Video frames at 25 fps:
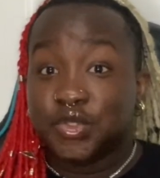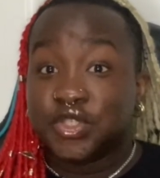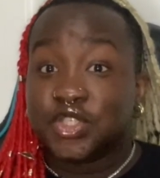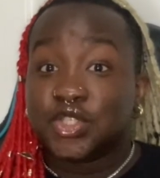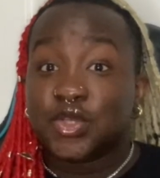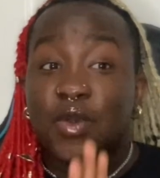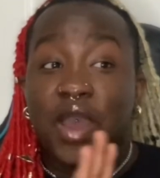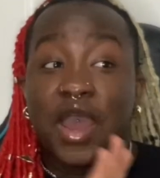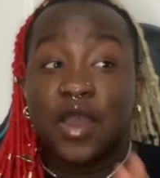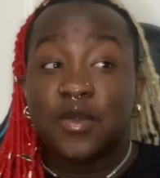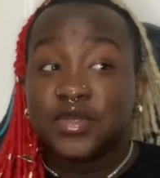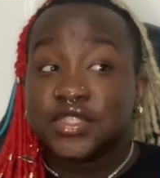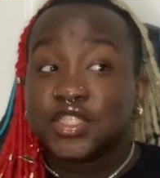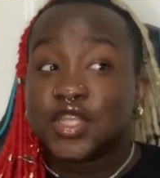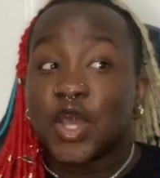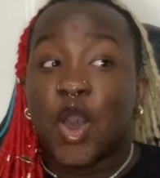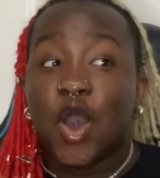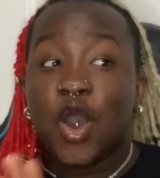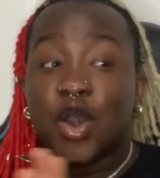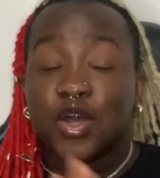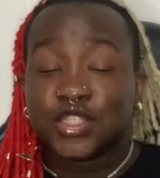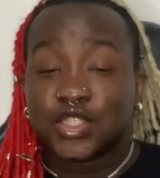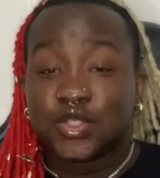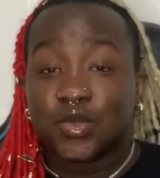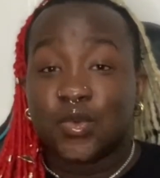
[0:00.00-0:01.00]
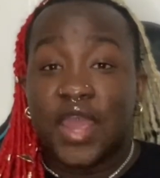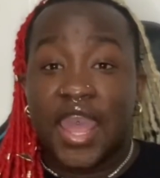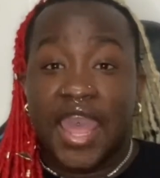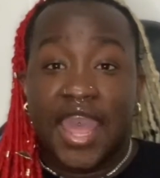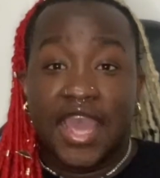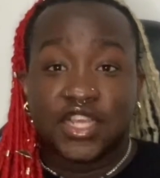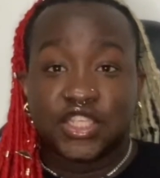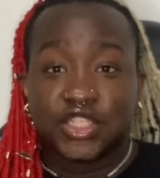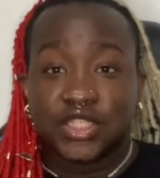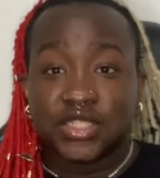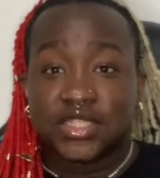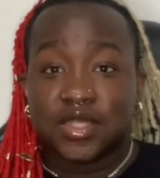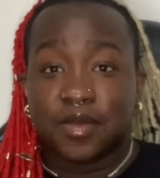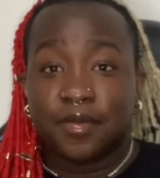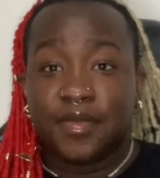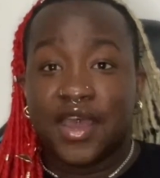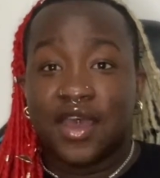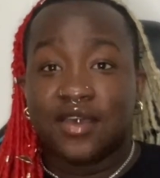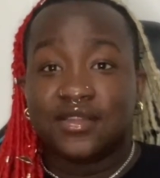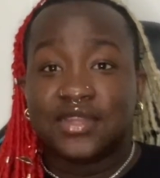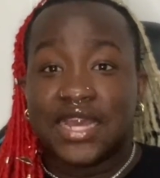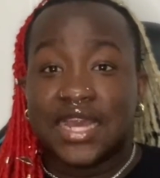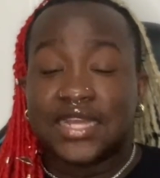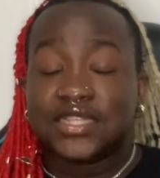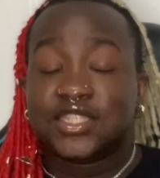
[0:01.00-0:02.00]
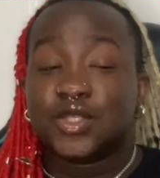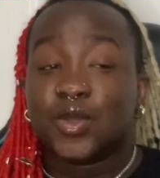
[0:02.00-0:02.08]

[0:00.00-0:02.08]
So I was also anxious about that.